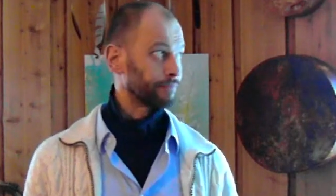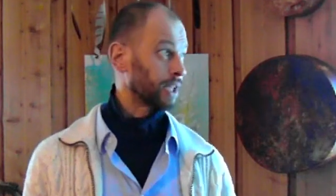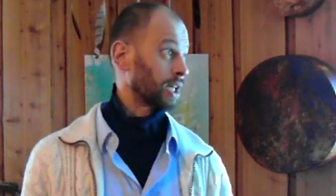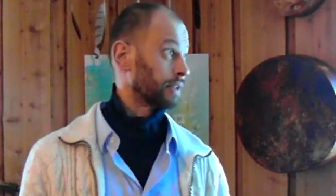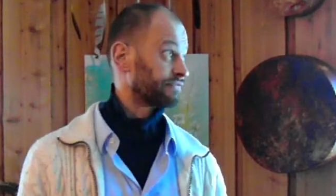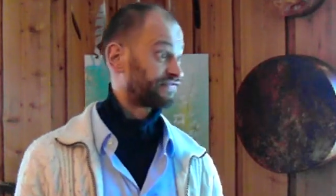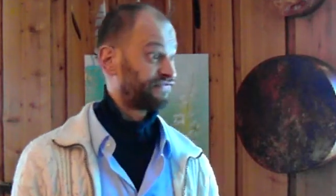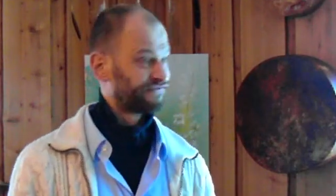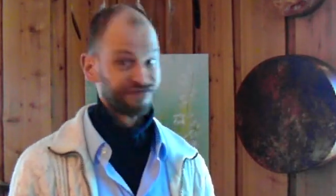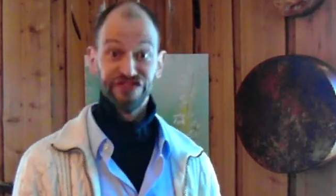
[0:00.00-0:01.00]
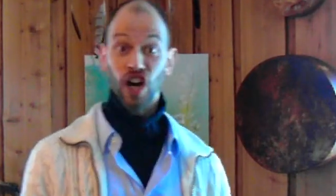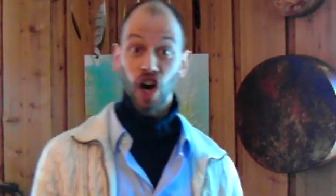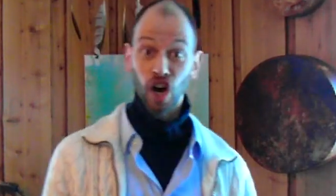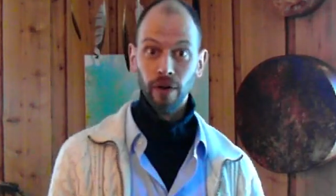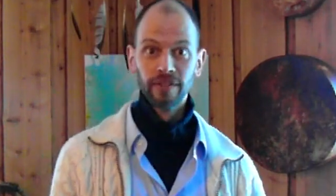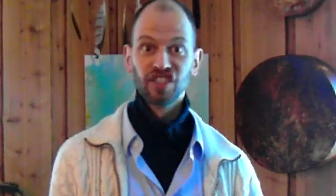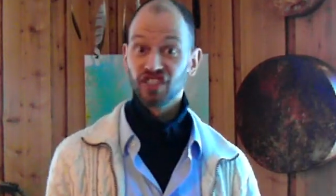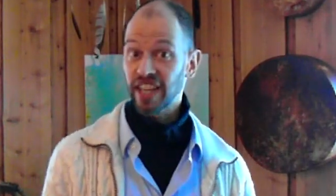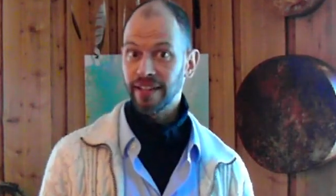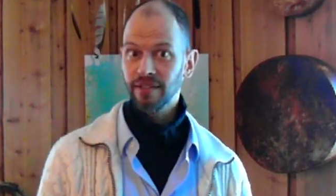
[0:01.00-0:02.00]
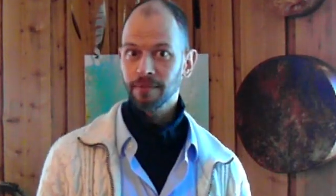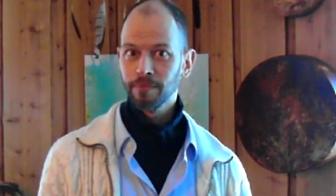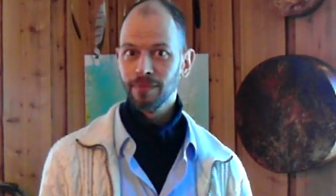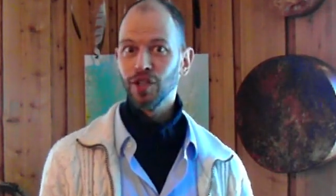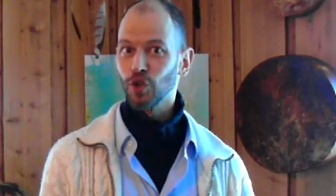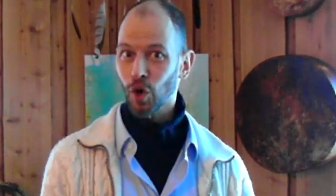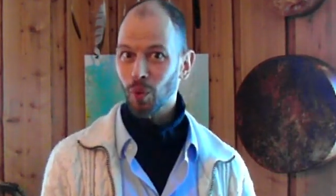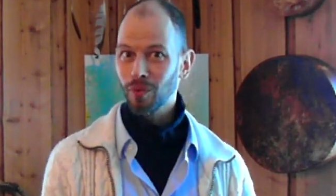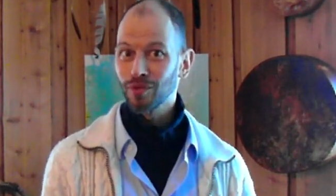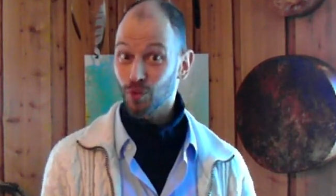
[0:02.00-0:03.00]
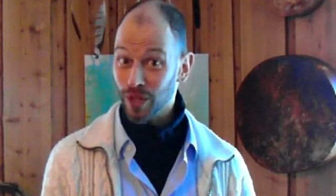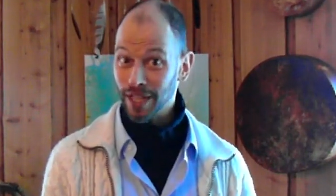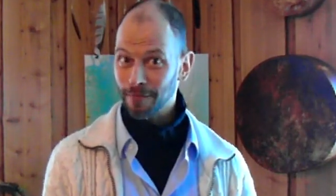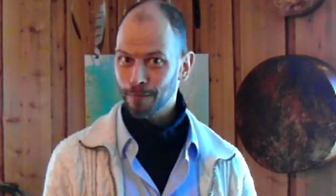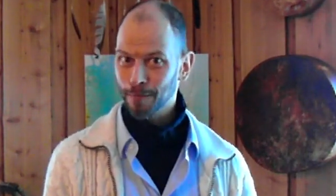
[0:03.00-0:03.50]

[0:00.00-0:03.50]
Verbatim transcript: Yeah. No. Stand. No. Reading.